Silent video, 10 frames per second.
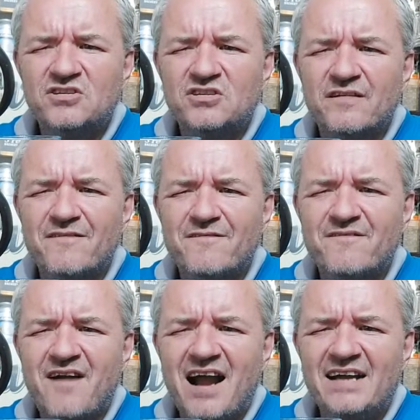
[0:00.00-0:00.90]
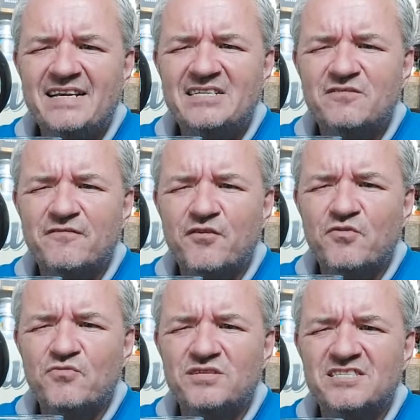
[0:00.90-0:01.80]
to the finest
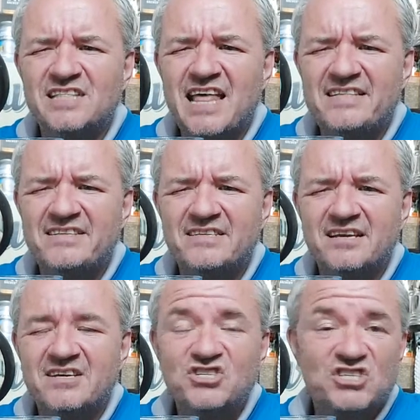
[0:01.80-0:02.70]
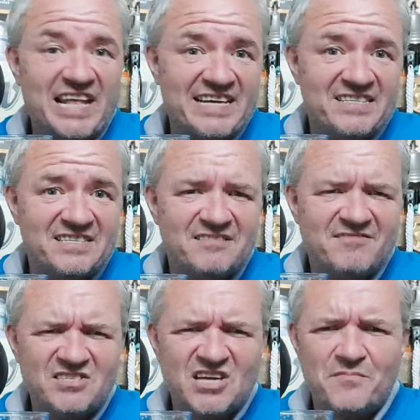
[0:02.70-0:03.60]
food slant, that's
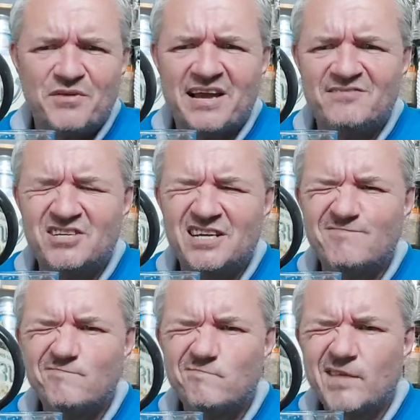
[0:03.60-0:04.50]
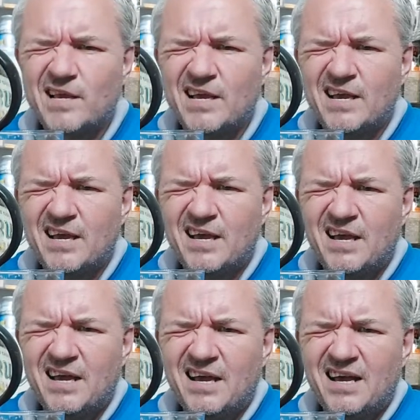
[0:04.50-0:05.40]
how you pronounce it.
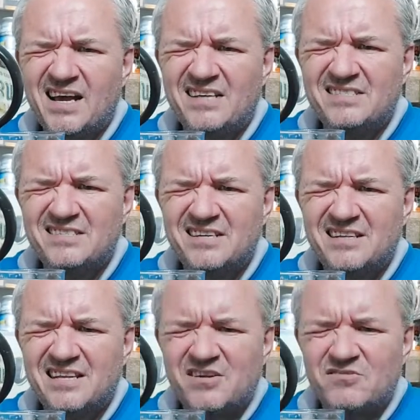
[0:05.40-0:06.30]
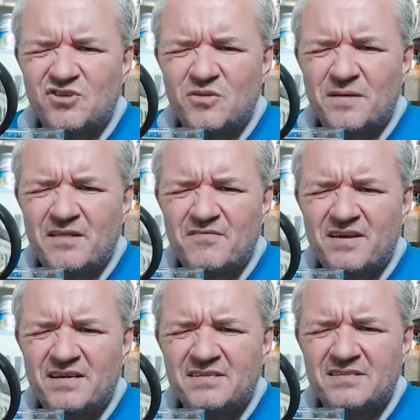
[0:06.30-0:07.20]
And it goes on about the
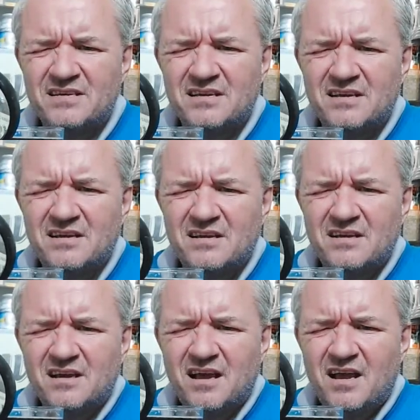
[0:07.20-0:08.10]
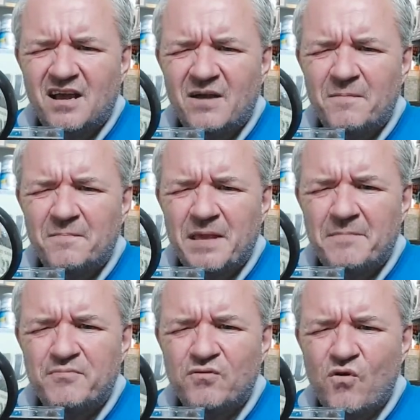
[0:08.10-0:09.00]
things
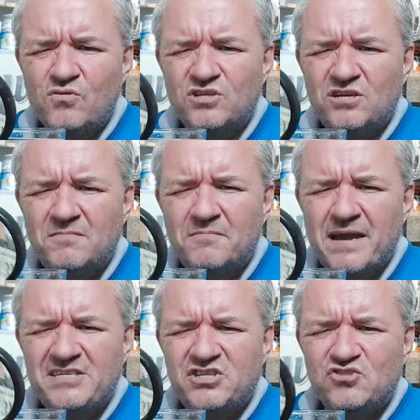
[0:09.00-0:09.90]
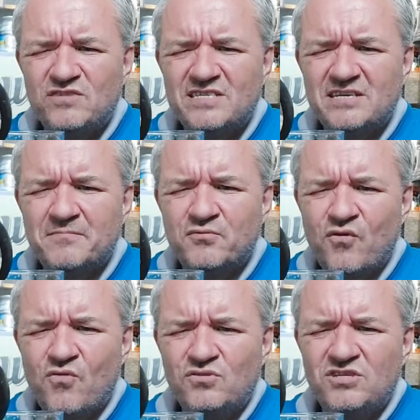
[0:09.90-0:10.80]
in Broughton, Main Street in
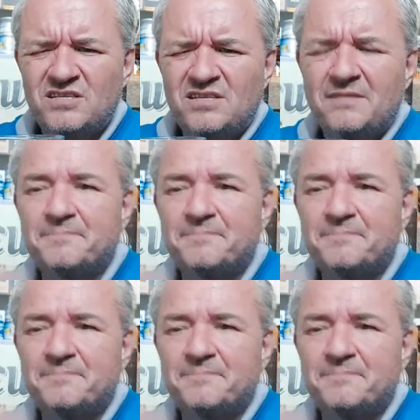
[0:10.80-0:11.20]
Broughton,